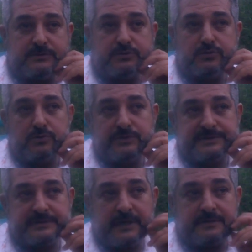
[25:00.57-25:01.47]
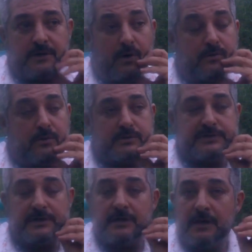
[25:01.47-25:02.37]
to do is that, oh,
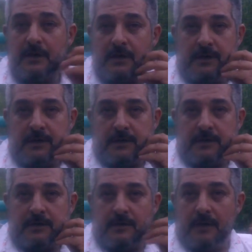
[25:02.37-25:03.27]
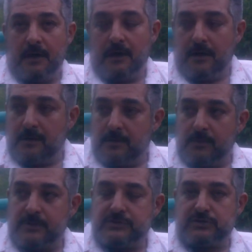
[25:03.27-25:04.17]
okay, uh,
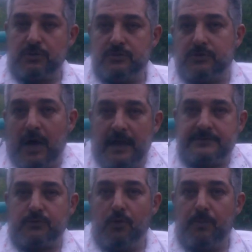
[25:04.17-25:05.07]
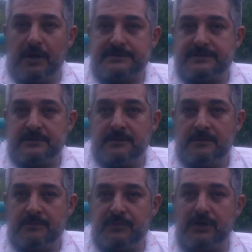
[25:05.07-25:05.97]
we're just going to add robots,
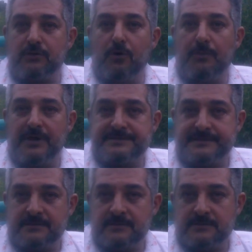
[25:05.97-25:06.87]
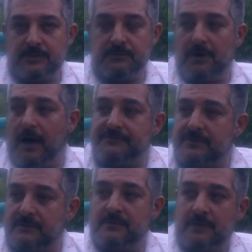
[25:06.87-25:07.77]
bring robots, so we don't have
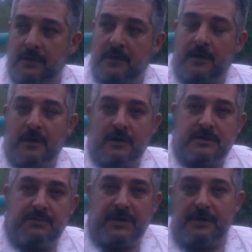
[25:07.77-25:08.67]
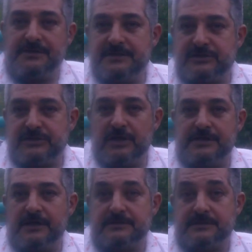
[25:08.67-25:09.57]
to depend on these
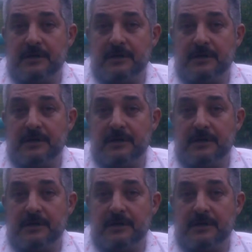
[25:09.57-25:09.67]
shedheads.